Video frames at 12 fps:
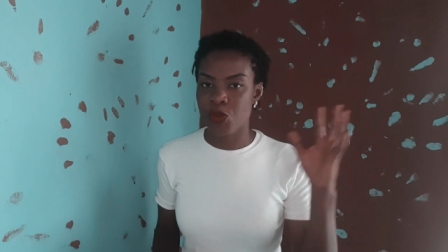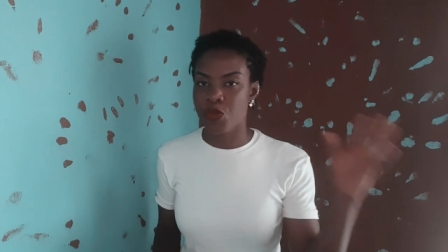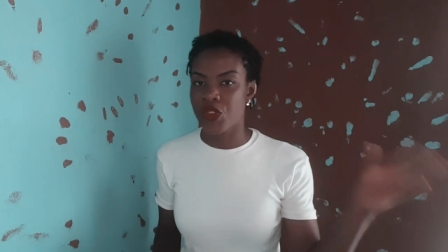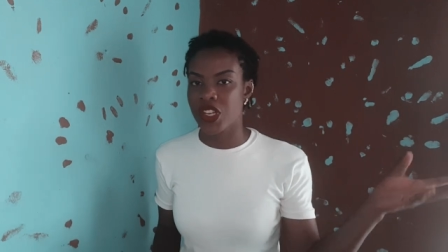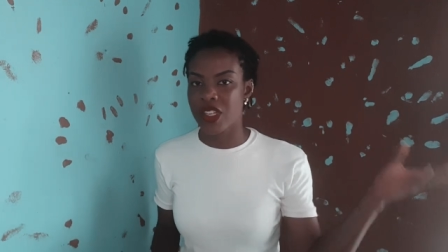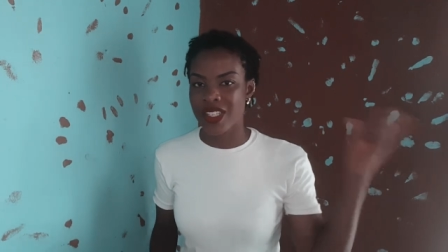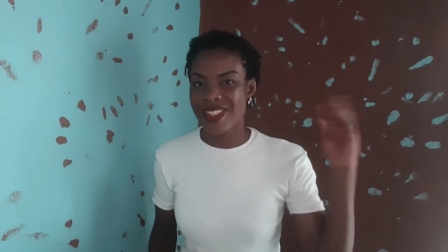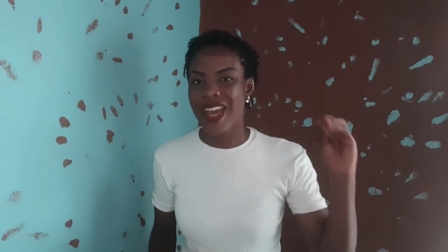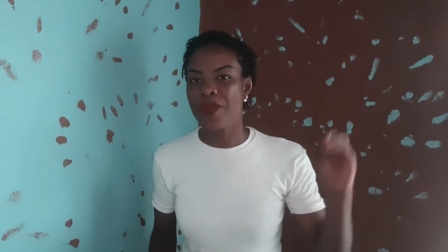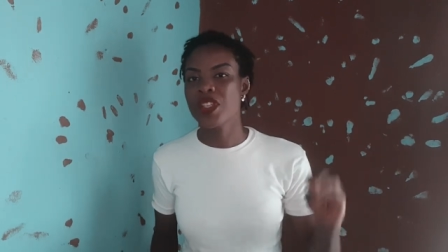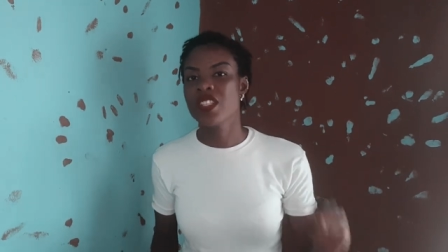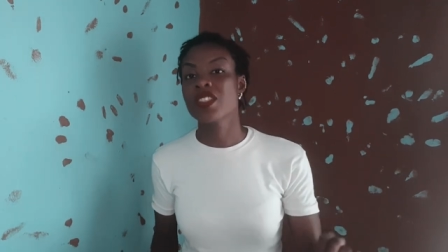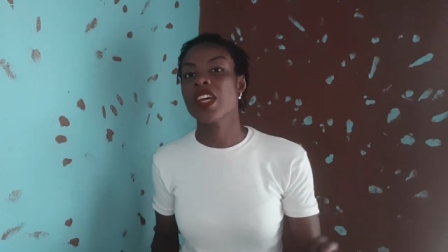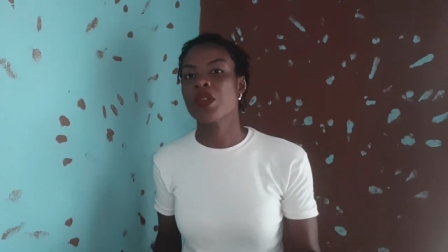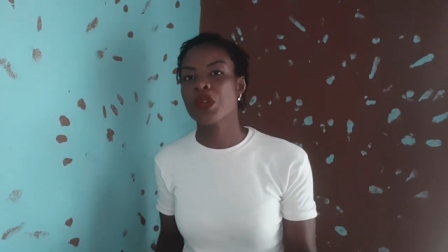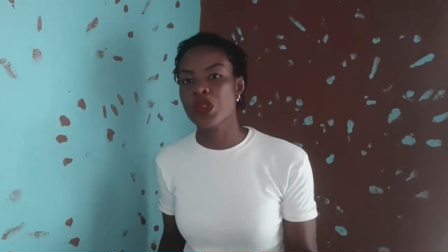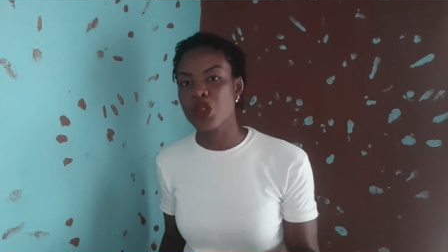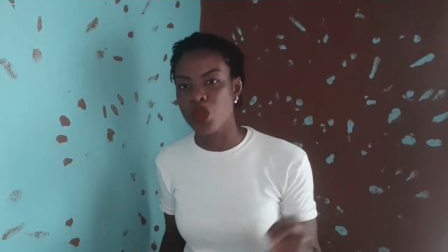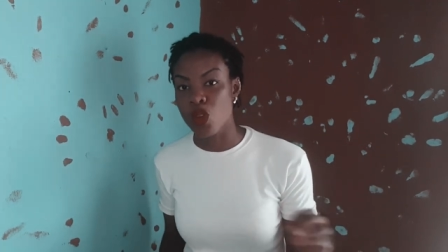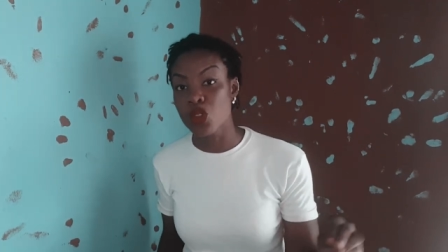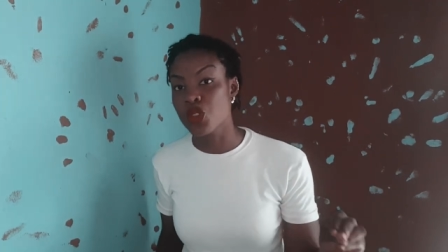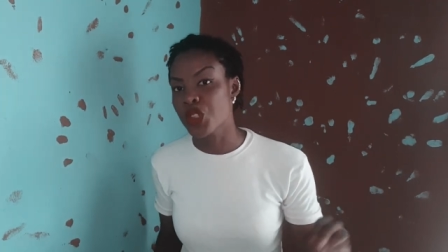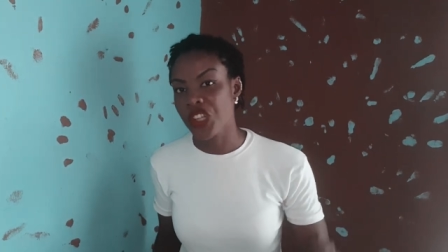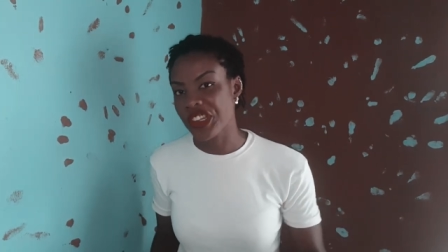you've predetermined that you want to go
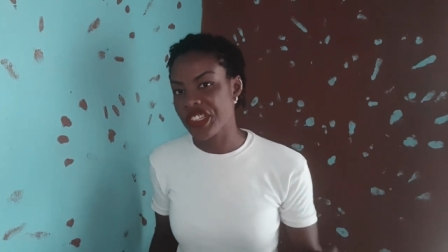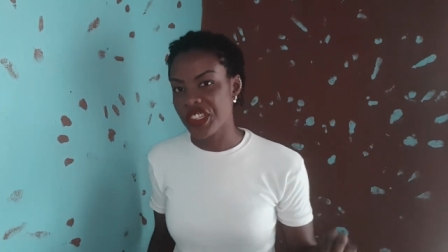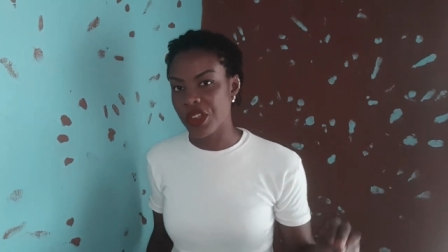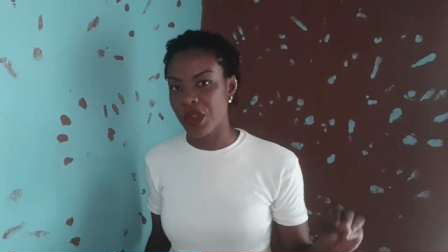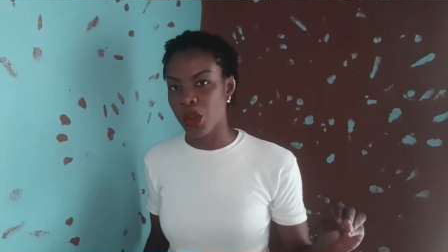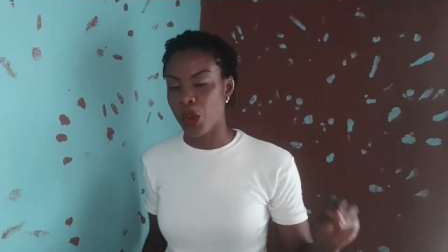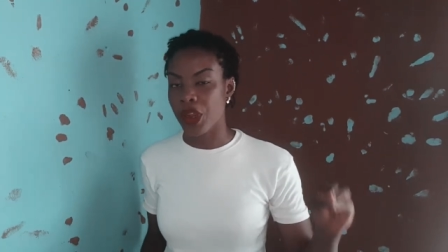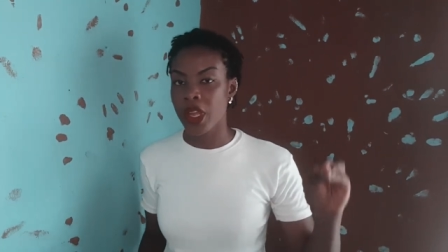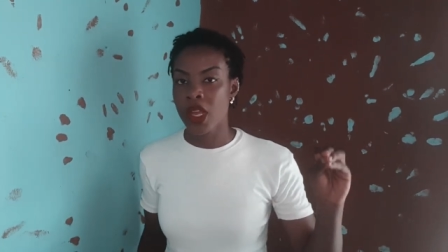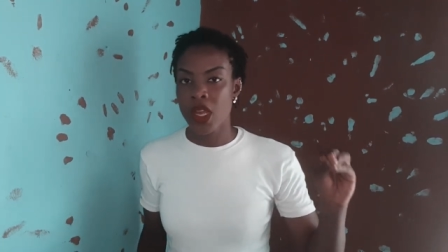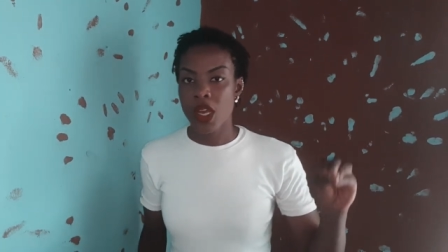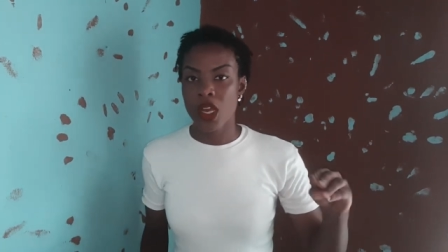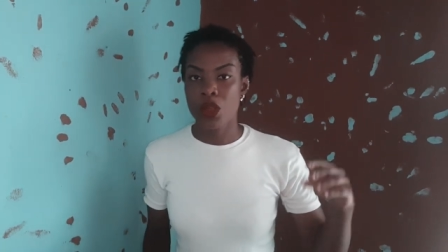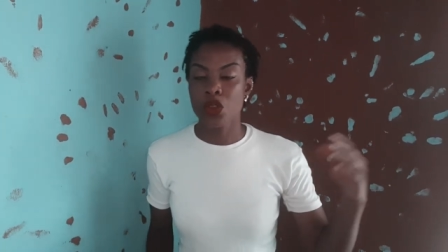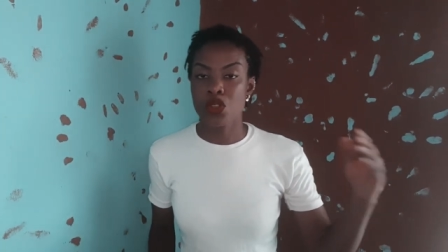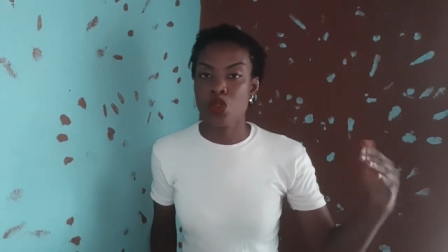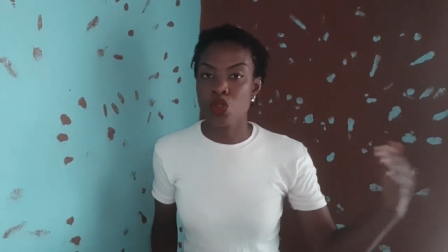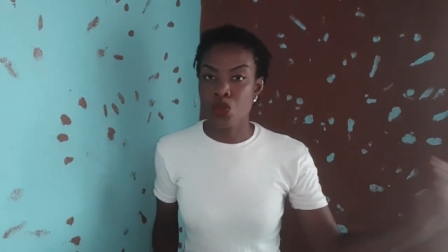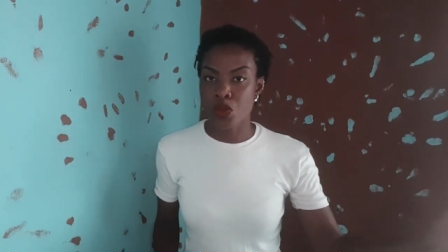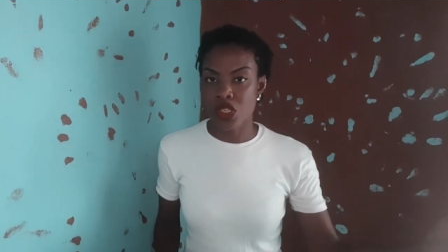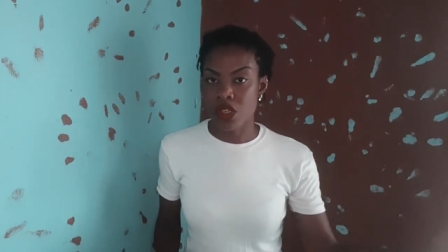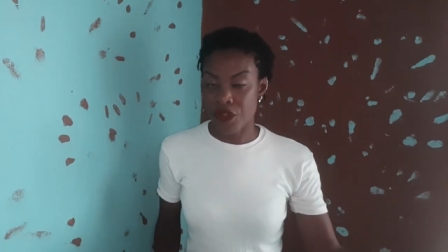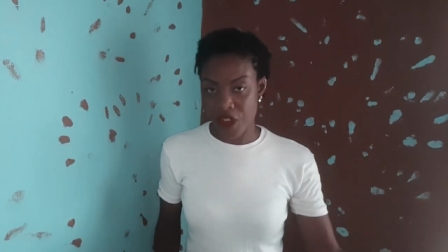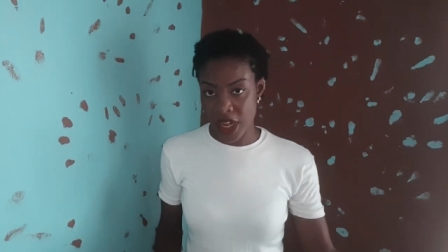to church, or uh, you want to go to
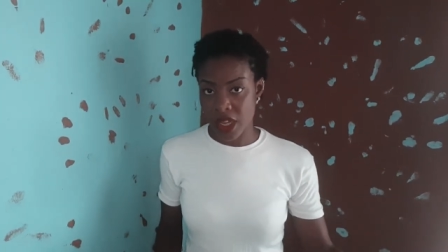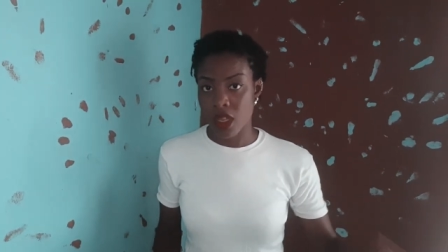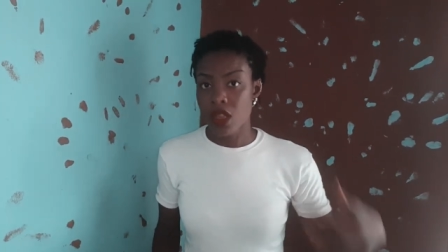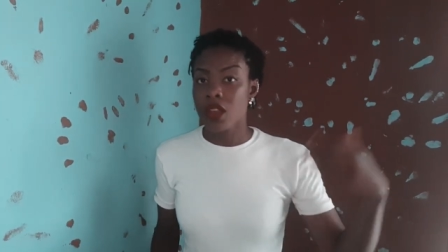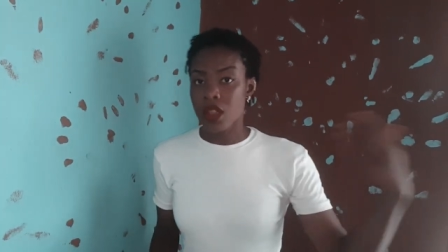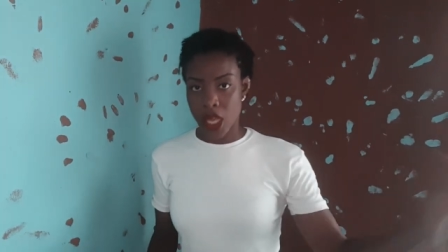mosque on Friday.